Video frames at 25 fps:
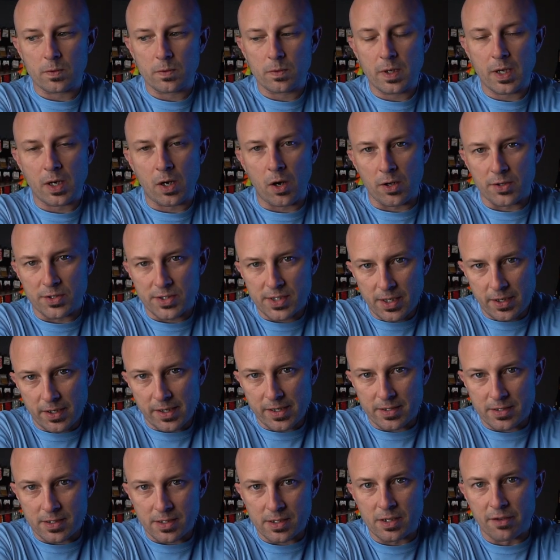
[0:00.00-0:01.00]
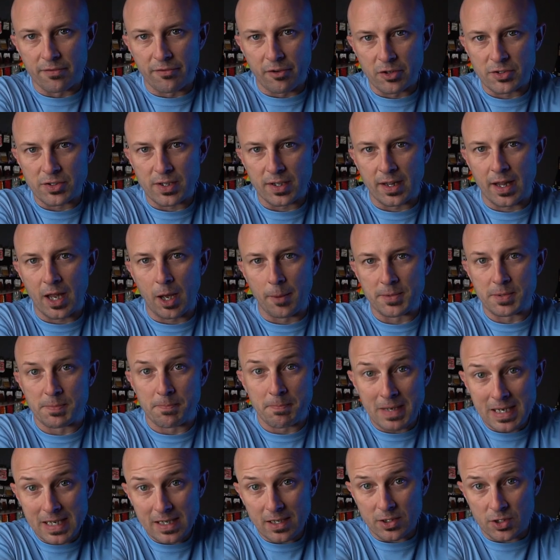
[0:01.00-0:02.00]
in all seriousness, the first thing that helps
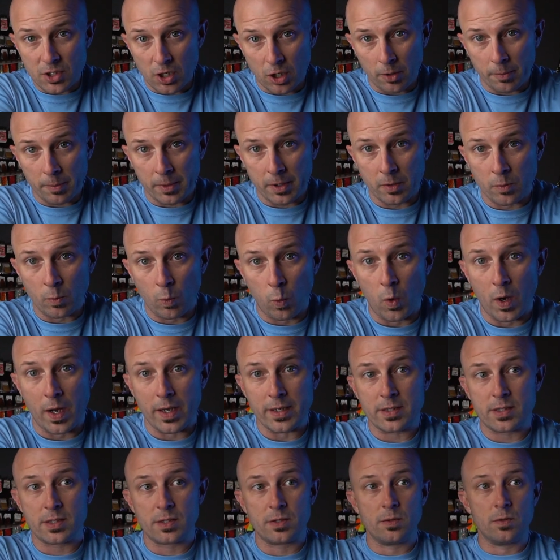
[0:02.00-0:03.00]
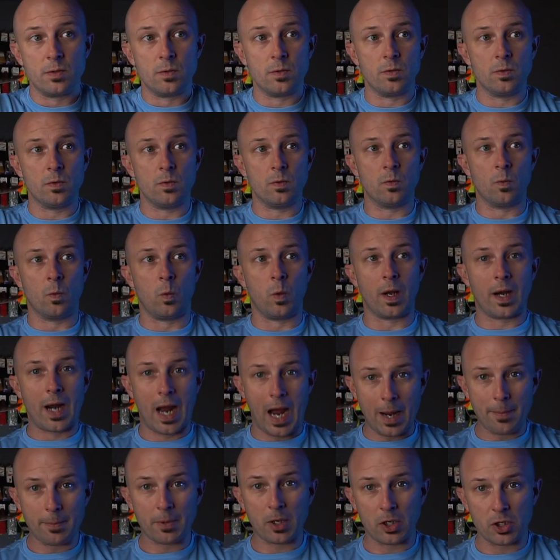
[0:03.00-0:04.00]
me determine what
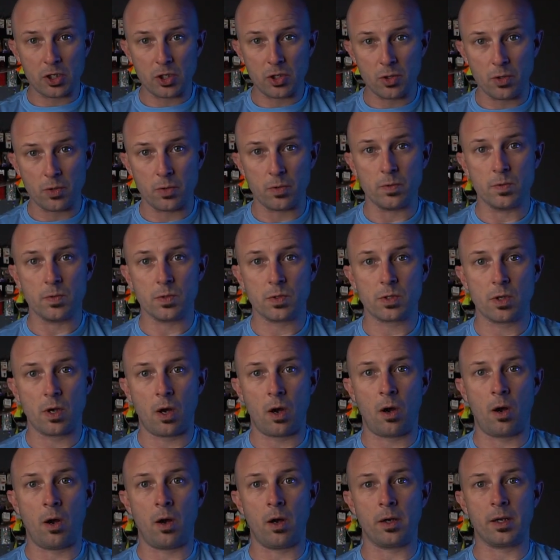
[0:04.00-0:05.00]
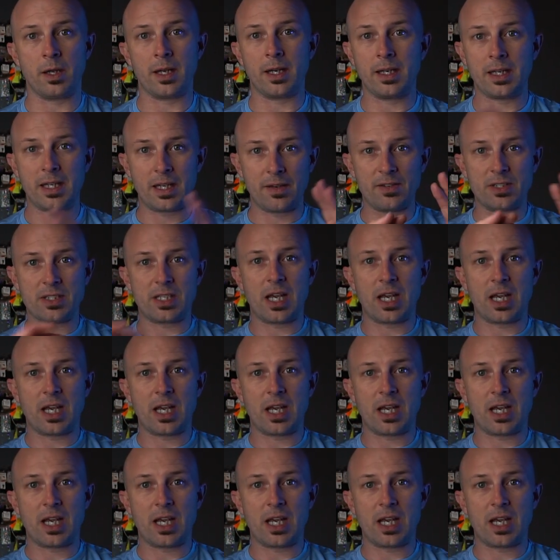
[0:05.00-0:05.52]
I'm going to use on any given